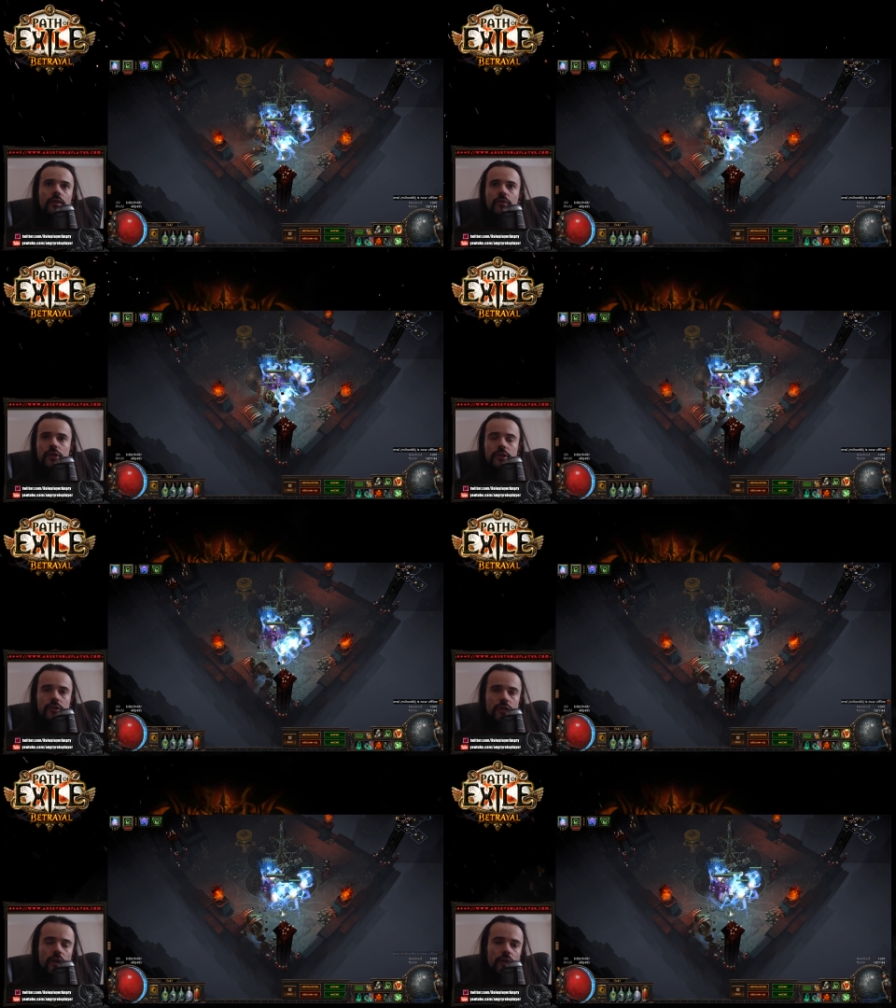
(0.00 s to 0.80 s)

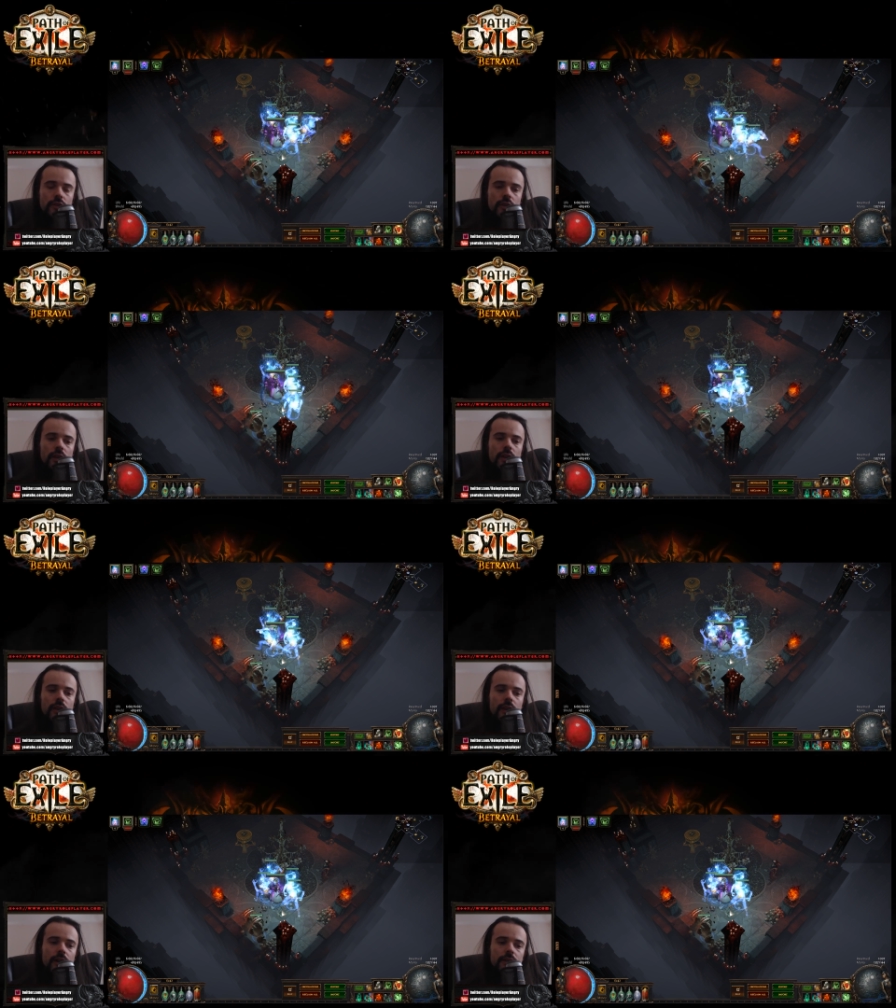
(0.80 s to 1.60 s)
shield charge.
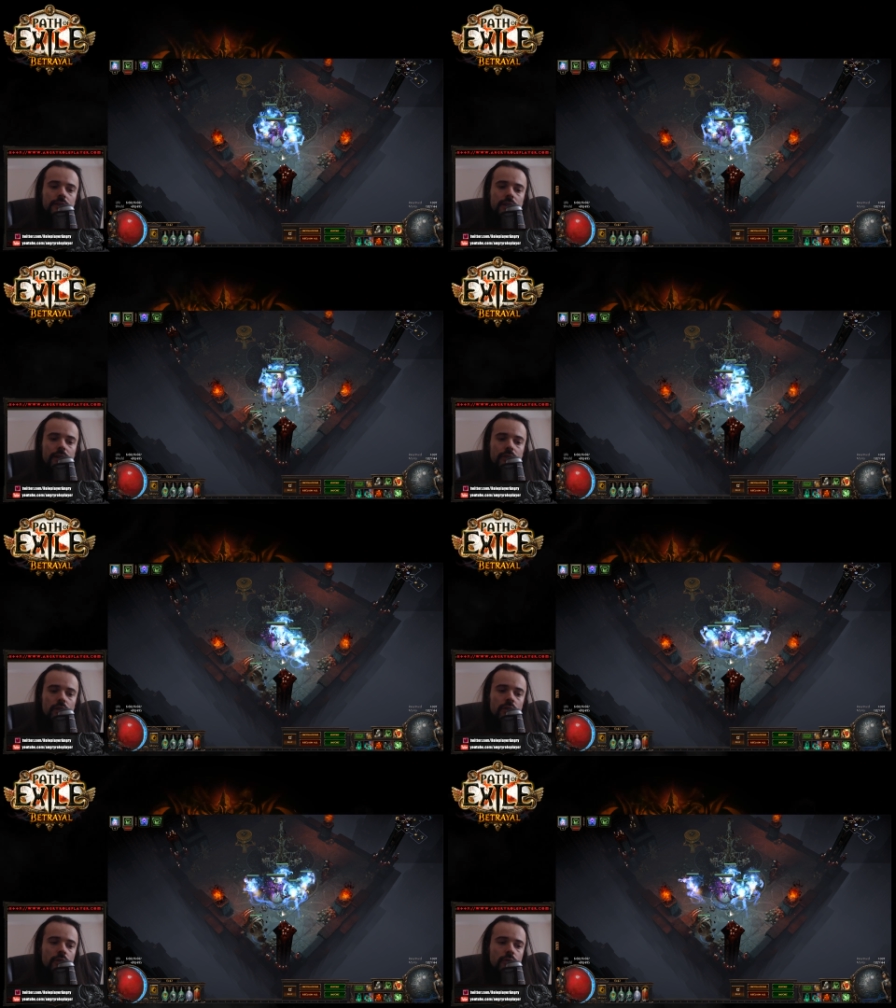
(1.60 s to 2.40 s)
And the
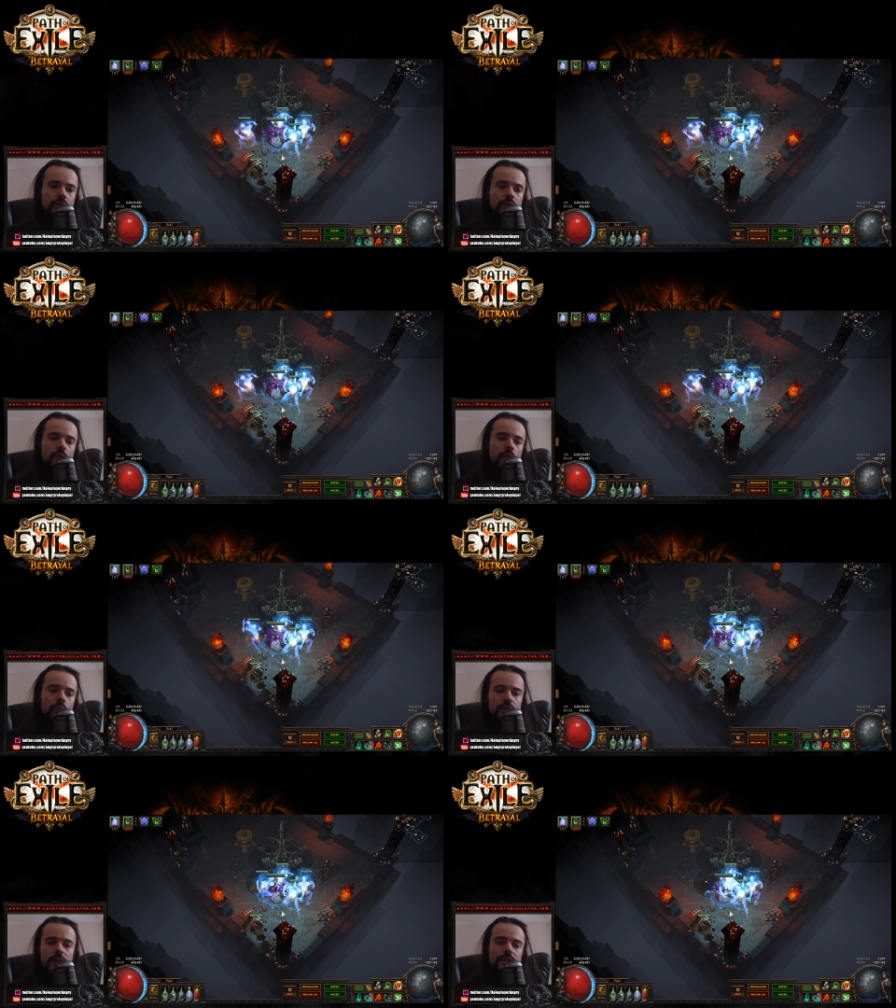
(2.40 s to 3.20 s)
only reason why I
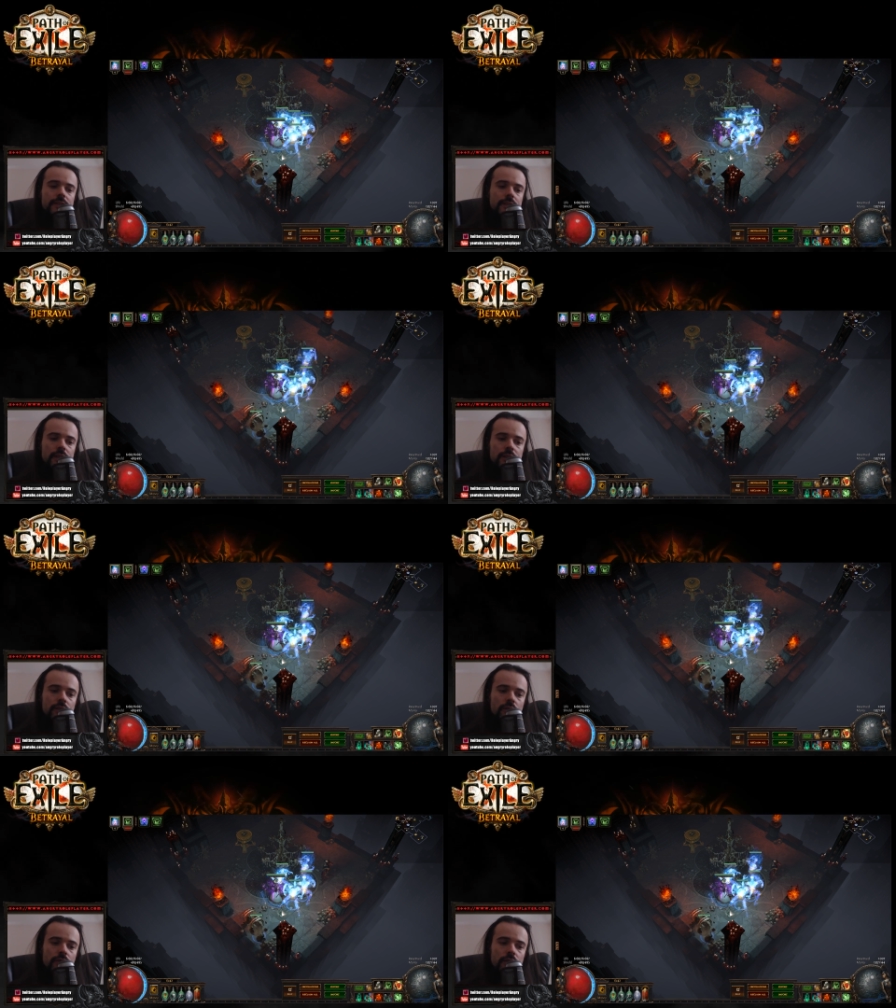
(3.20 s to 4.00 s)
was
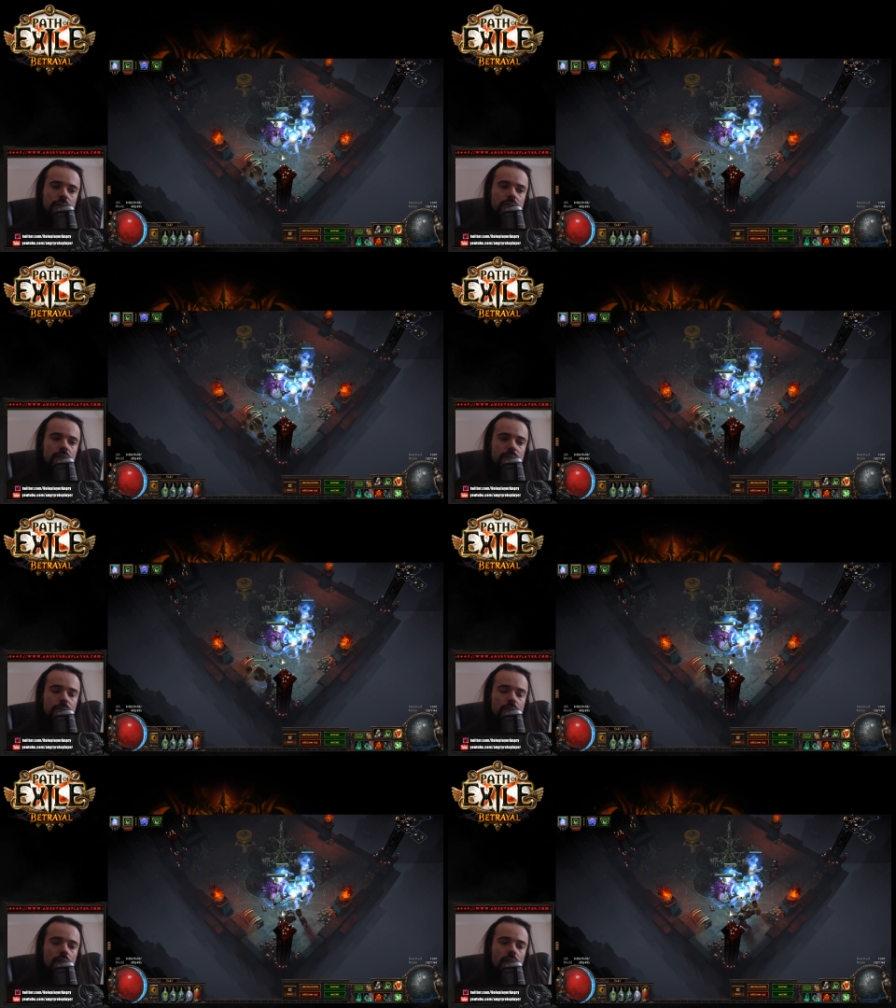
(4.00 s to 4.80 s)
hesitating on this is
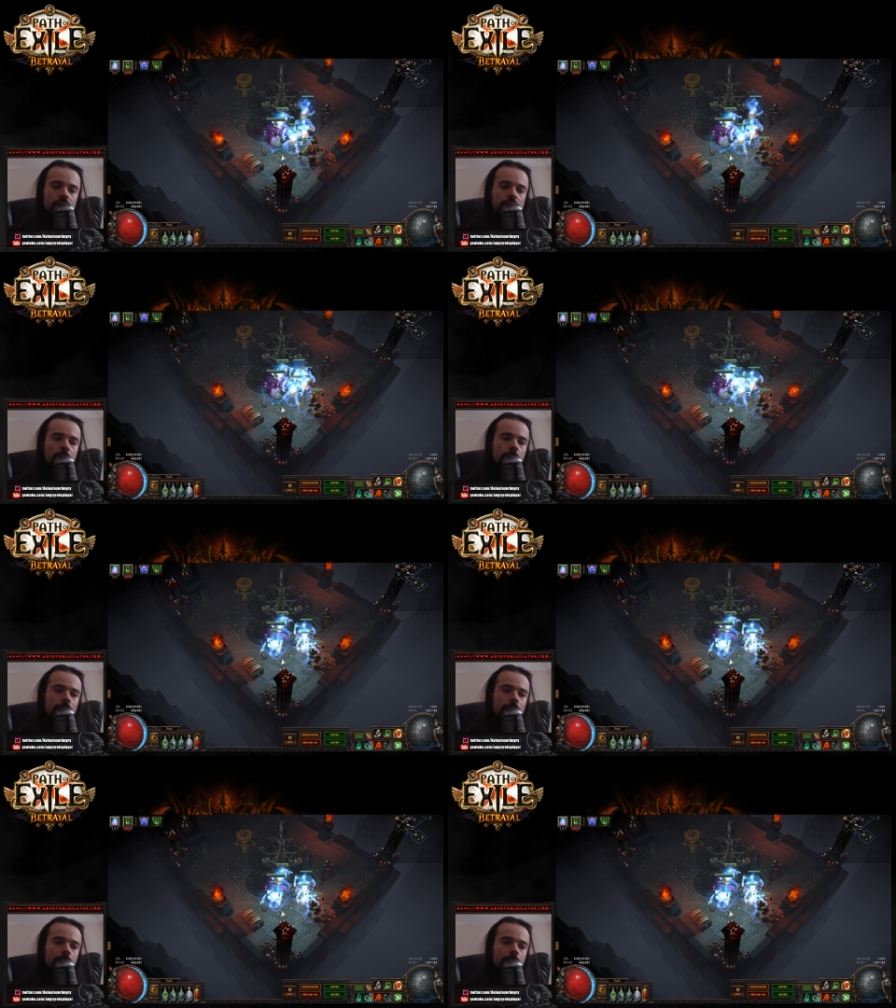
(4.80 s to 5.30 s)
because